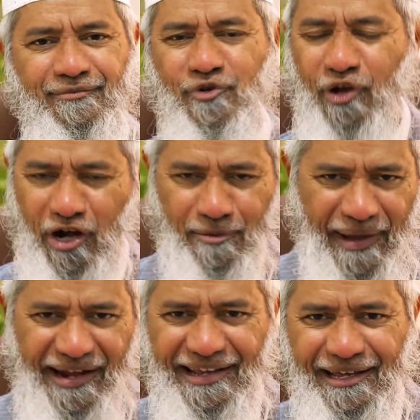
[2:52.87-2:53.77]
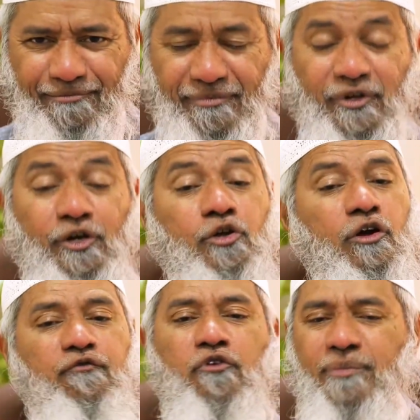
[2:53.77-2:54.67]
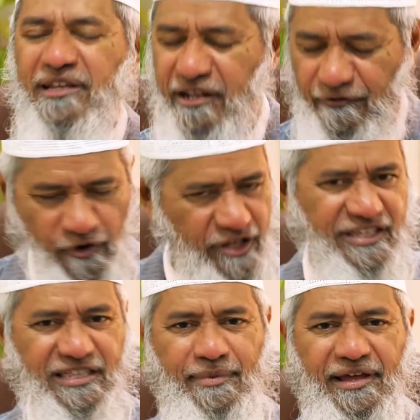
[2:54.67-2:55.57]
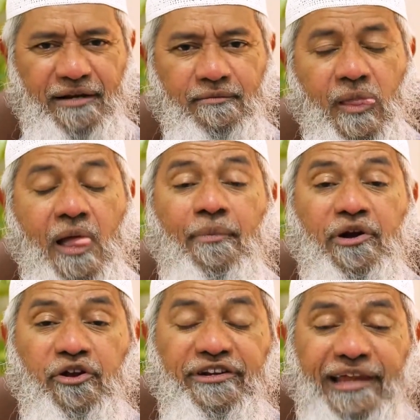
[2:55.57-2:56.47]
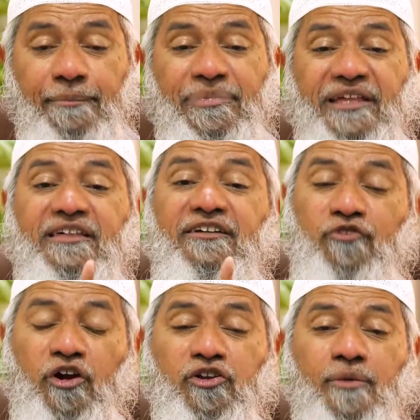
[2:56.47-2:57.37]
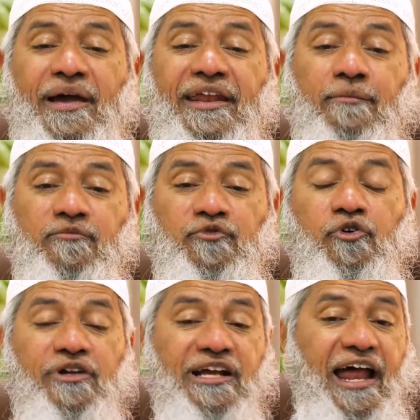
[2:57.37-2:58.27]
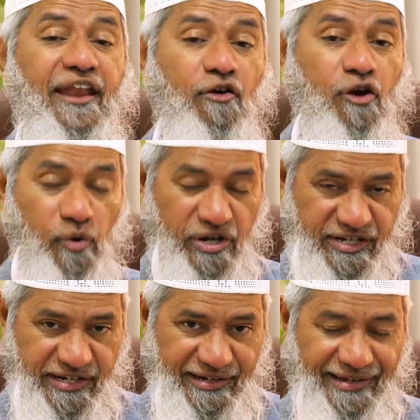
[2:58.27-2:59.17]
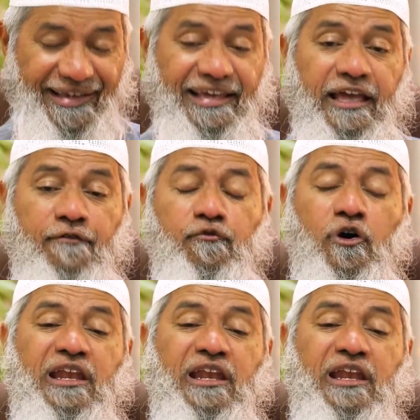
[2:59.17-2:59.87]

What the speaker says: You cannot marry him. Your full brother, of course, is a mihram. But your step-brother is not your mihram. So regarding your question, if you are